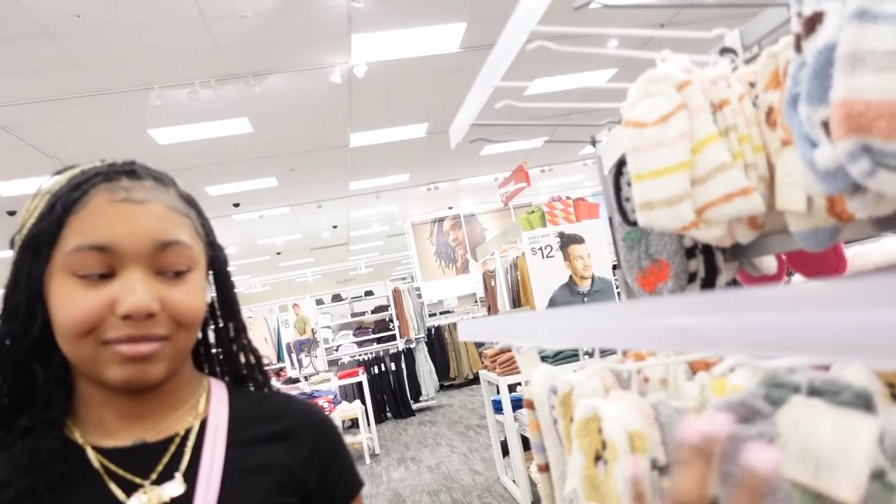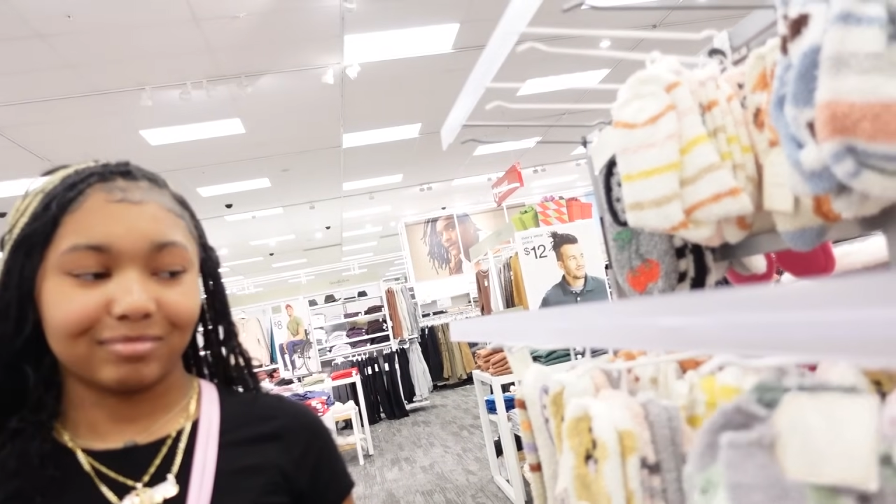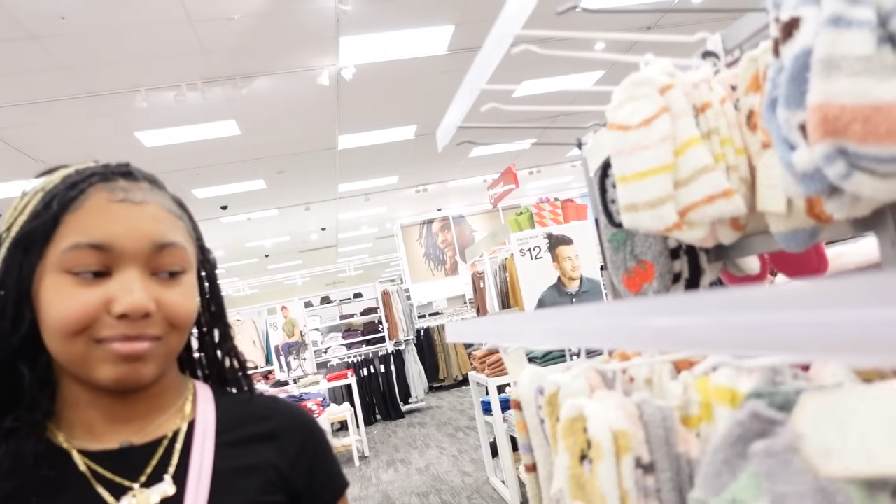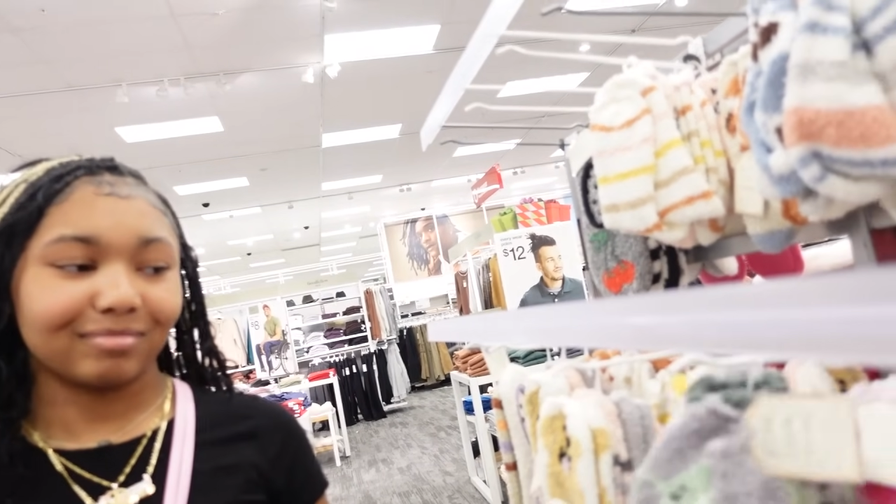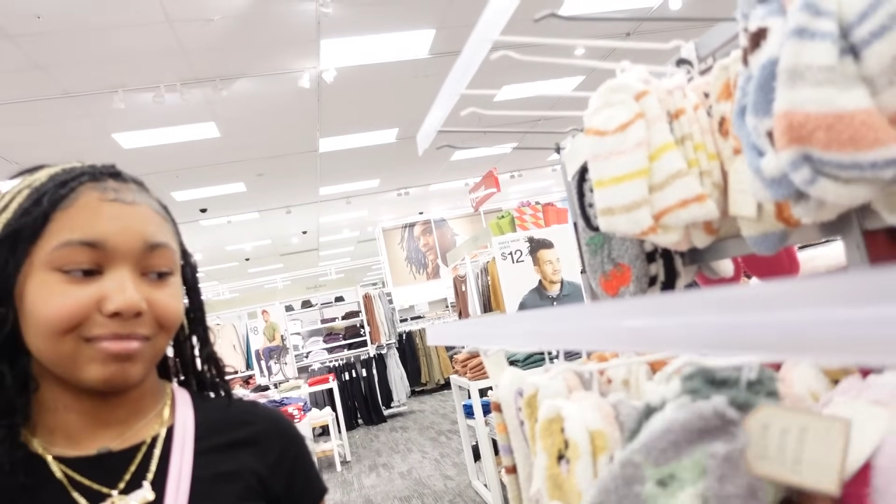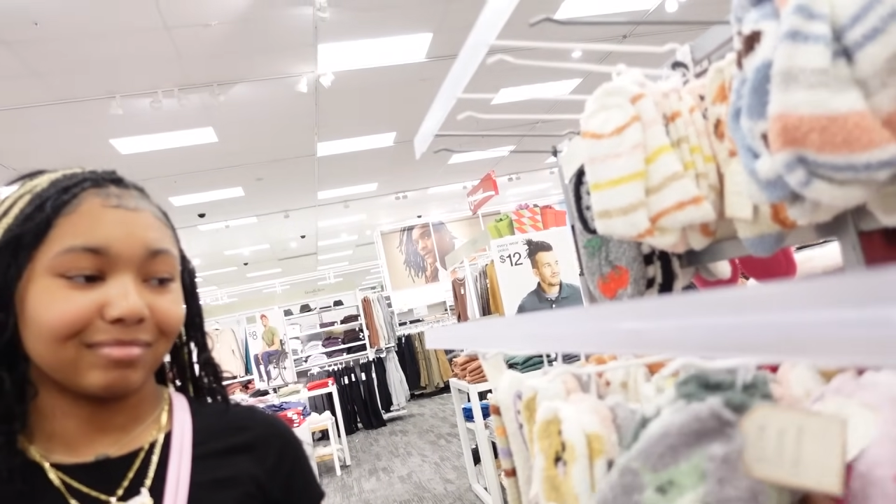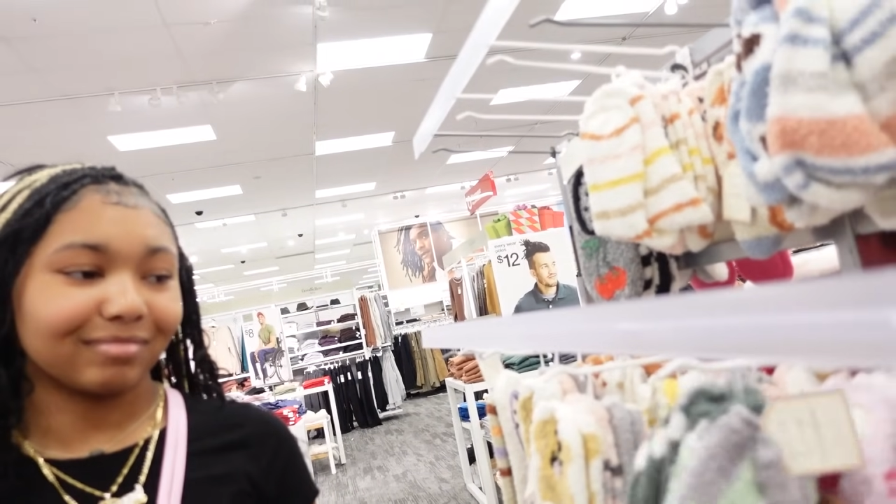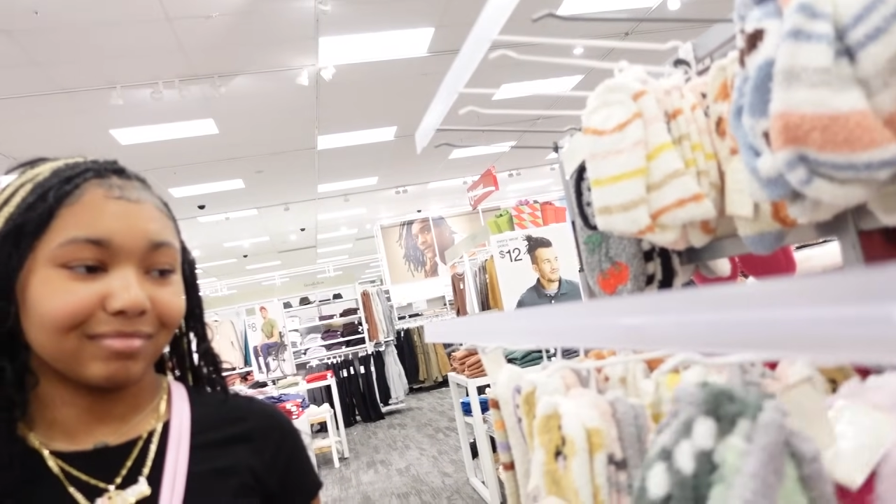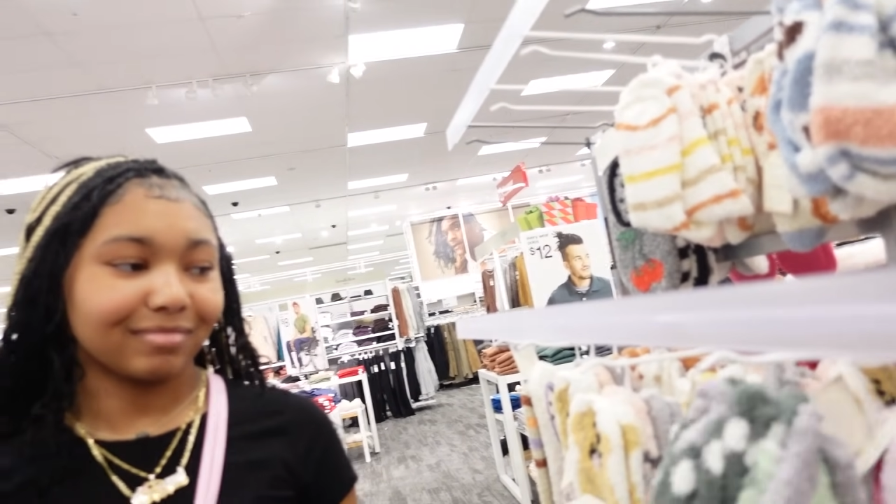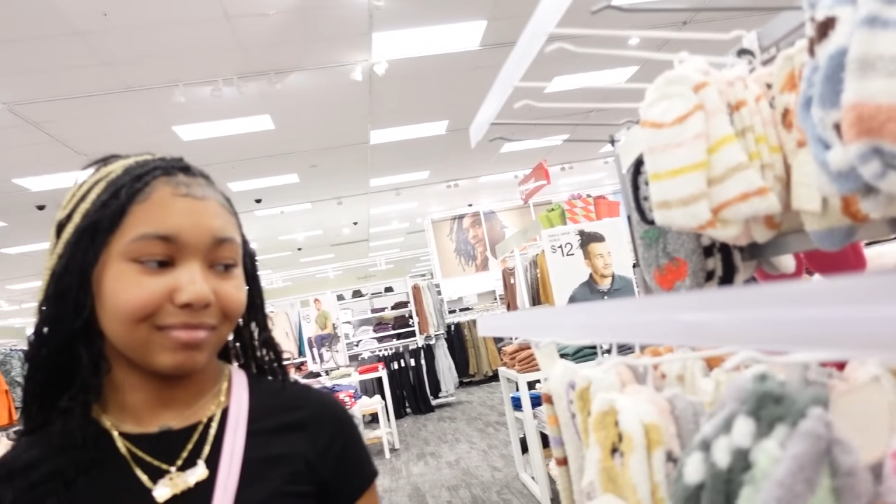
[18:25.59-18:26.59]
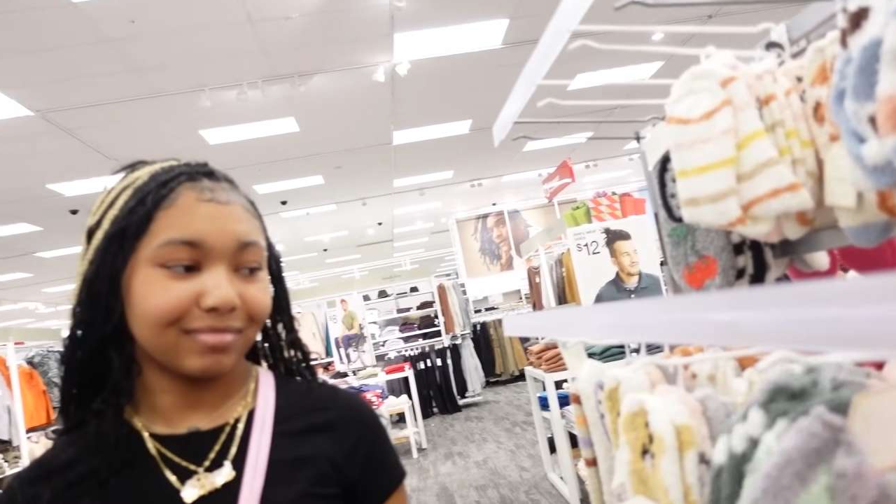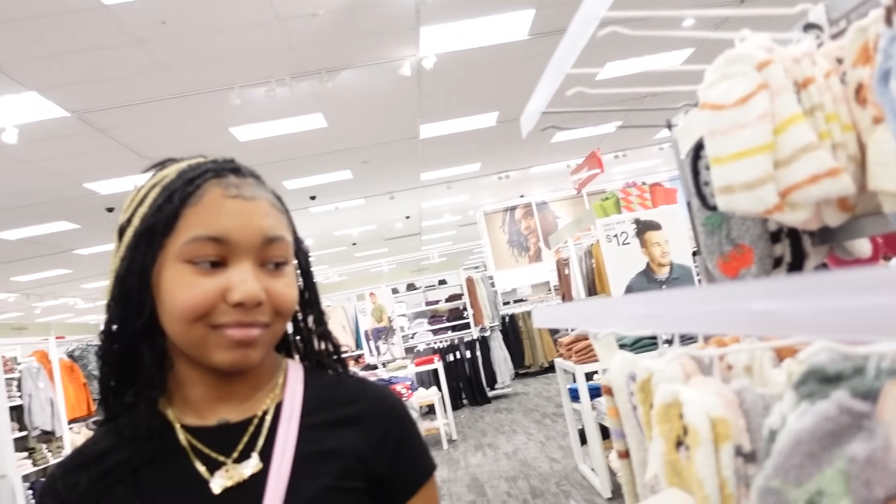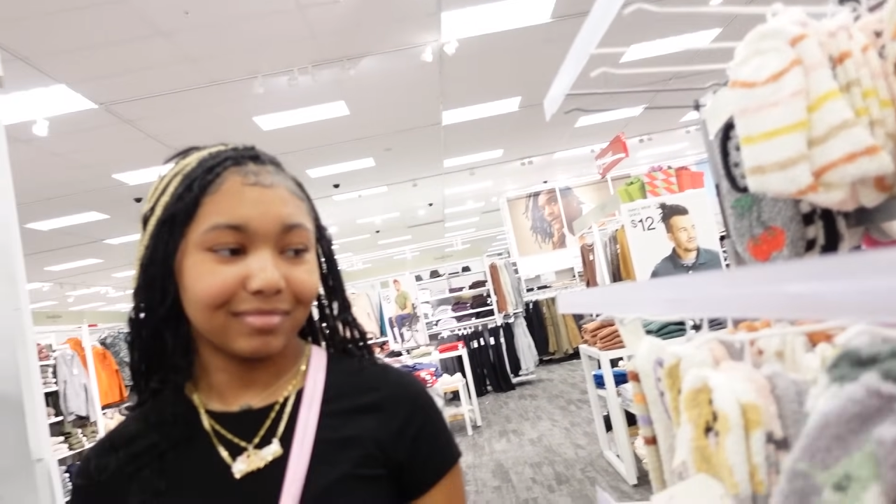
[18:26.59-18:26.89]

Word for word: Do I really want to think